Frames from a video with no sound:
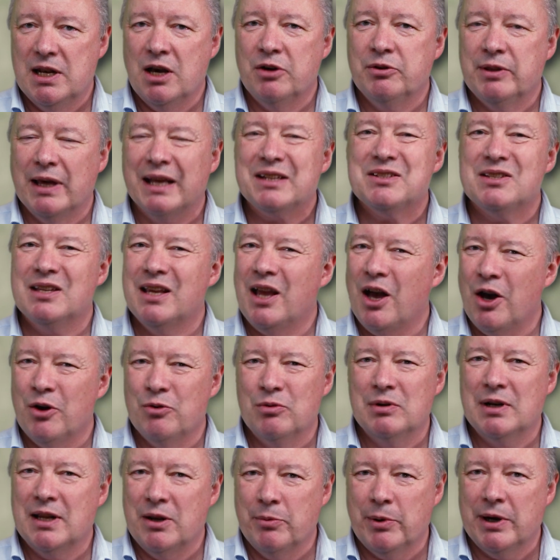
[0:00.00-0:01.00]
know that's the
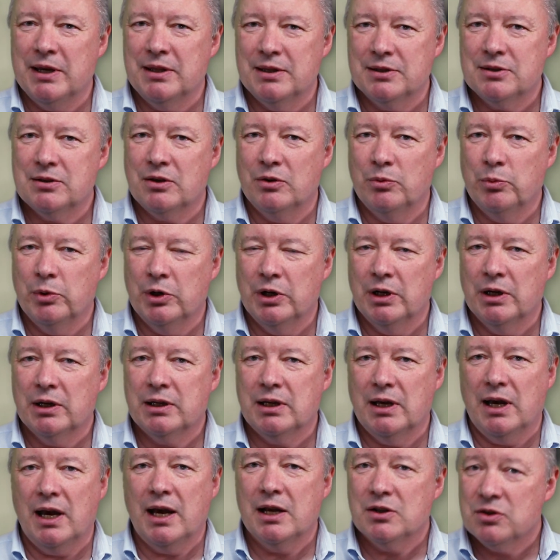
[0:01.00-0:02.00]
only way this can
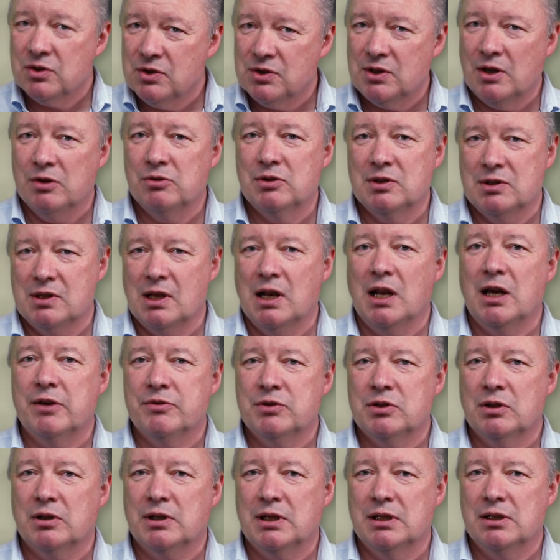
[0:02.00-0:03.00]
work, and so does the
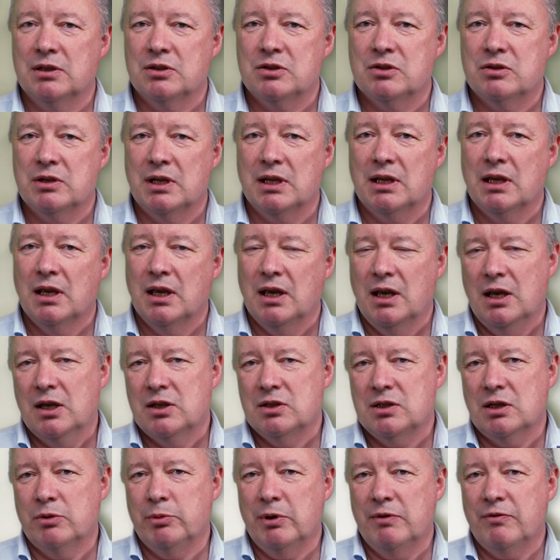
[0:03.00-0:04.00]
livestock industry.
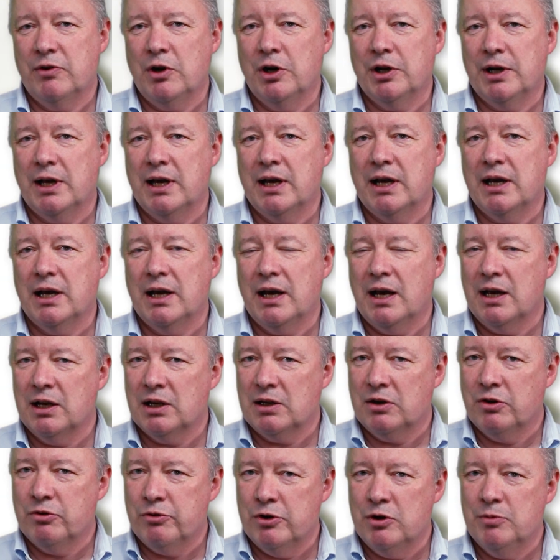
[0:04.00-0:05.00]
So we've got a
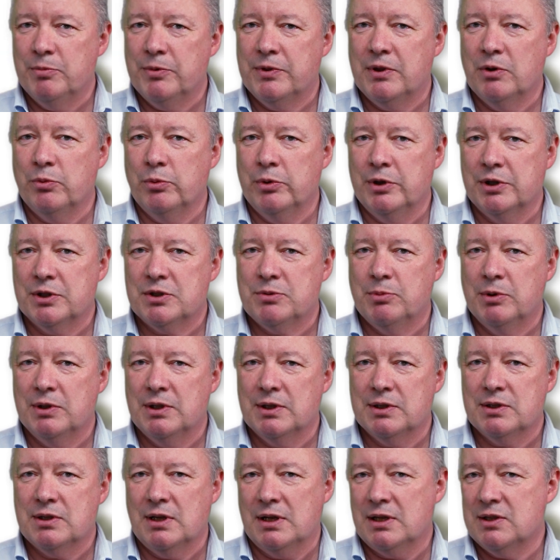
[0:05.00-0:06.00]
group that works with
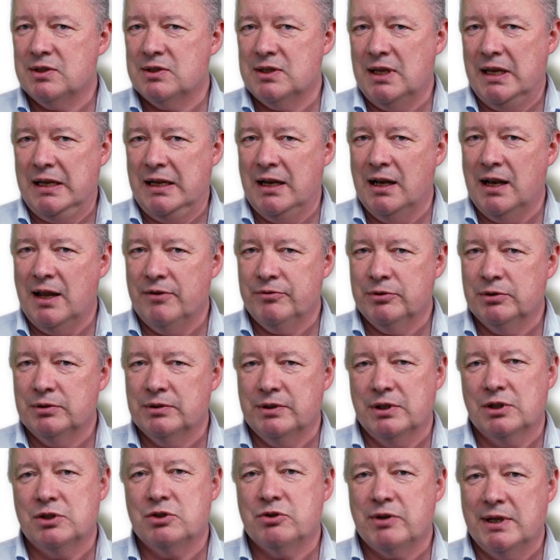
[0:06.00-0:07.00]
us at a senior level,
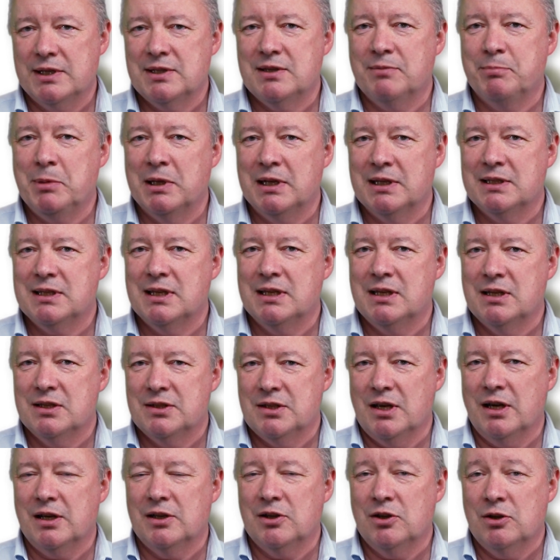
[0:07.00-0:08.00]
the Traceability
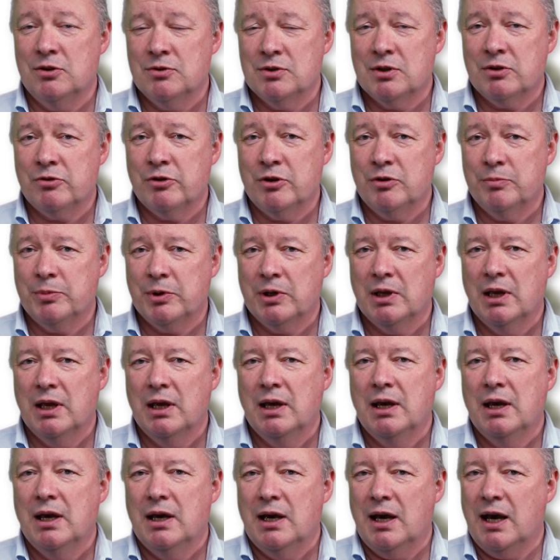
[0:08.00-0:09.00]
Design User Group.
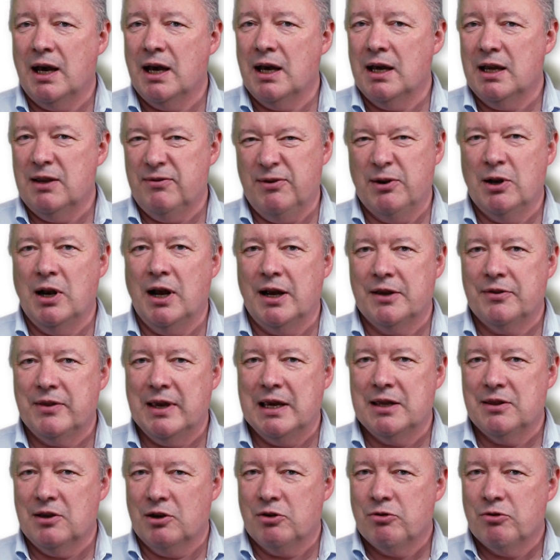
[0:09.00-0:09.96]
If you like, they're the